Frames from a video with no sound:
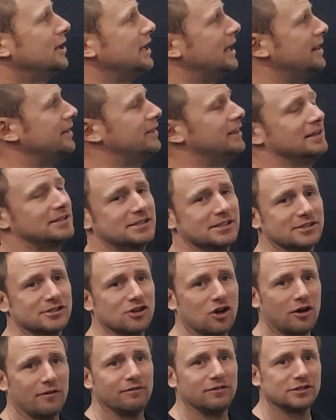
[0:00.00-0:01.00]
And this is
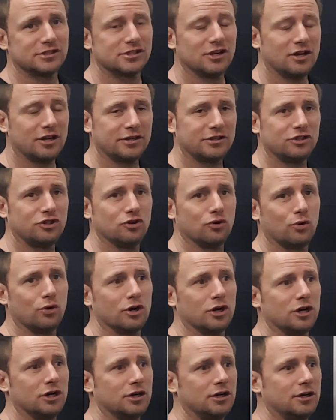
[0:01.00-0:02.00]
all of a sudden
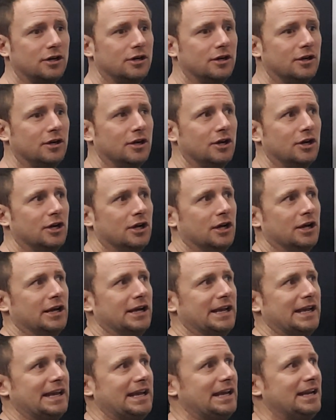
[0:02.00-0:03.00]
you're
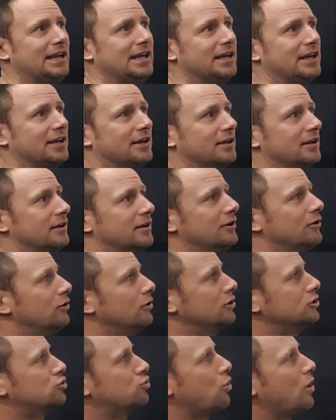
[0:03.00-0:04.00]
eating
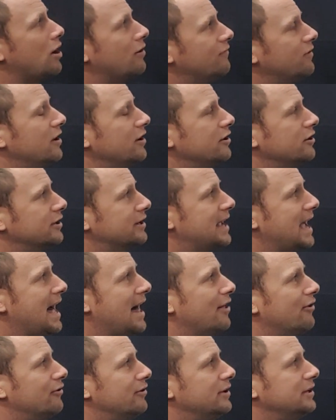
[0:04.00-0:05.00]
1,200
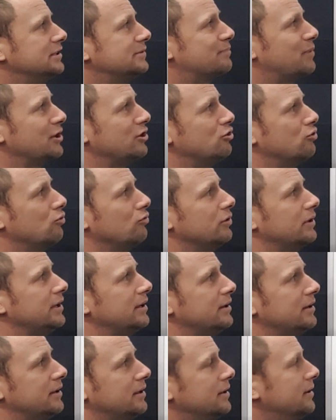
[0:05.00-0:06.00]
calories, but you're
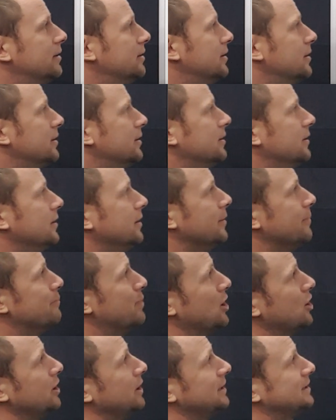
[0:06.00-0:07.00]
only
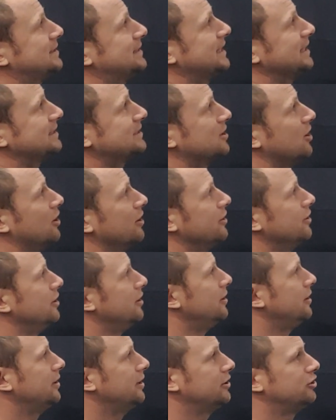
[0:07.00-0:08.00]
burning
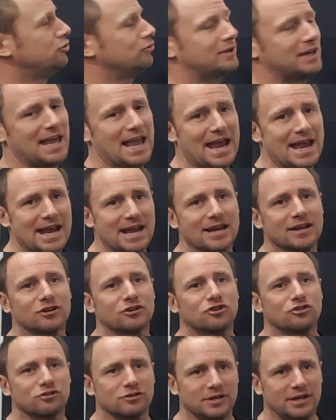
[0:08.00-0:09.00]
600. You can't
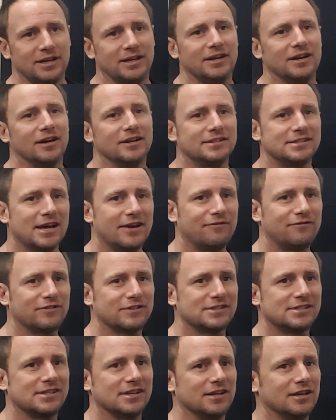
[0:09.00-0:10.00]
create a
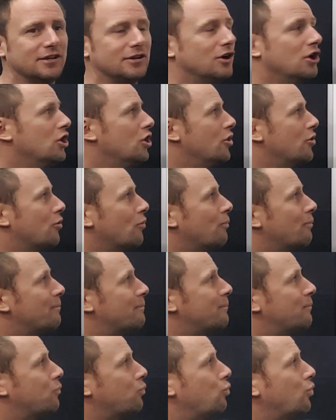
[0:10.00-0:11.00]
deficit
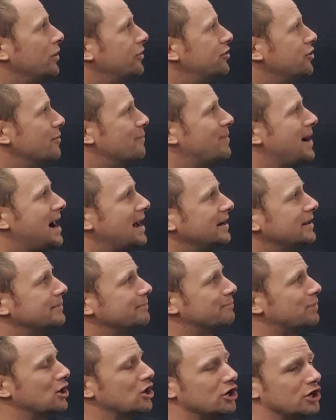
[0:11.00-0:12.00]
with your body
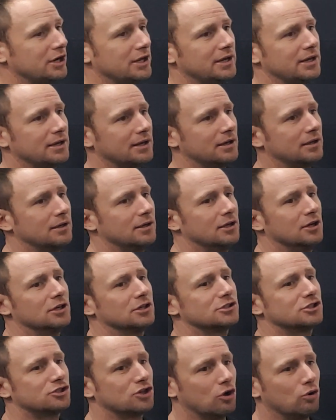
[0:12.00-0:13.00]
burning
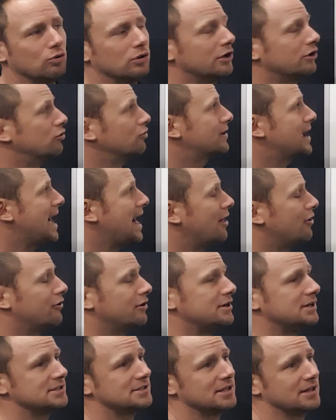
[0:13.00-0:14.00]
so little
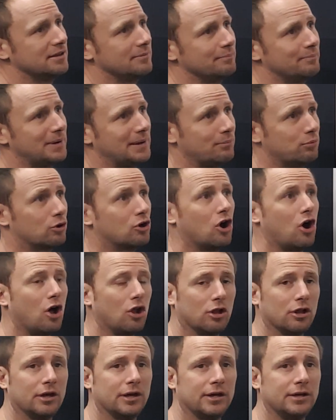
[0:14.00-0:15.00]
calories, and people
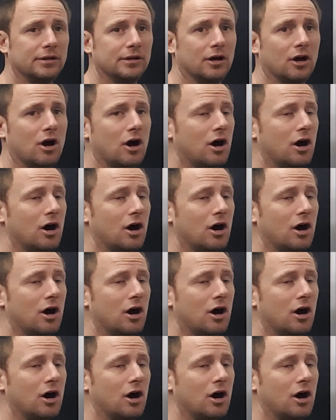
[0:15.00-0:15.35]
call it,